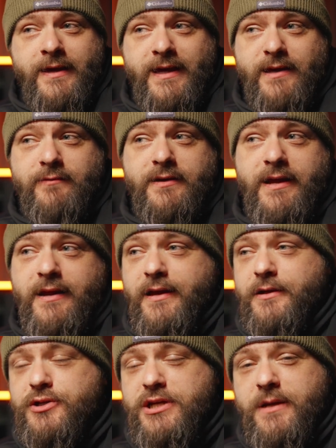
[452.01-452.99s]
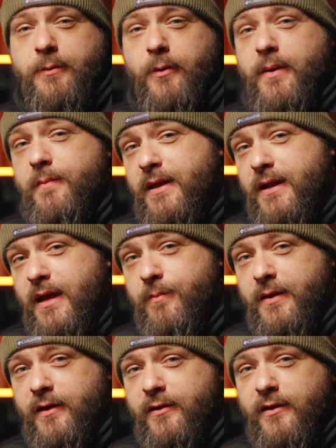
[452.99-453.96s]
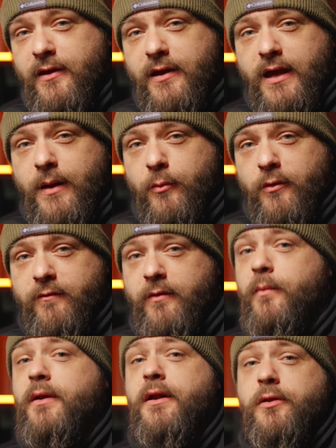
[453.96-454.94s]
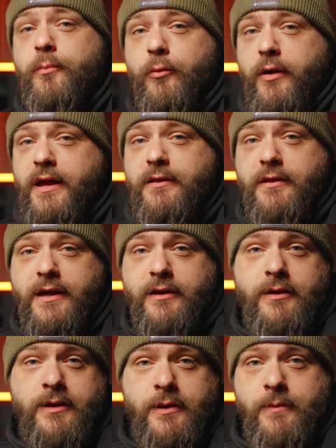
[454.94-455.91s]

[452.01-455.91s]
even getting a cheaper, maybe an APS-C camera from another brand like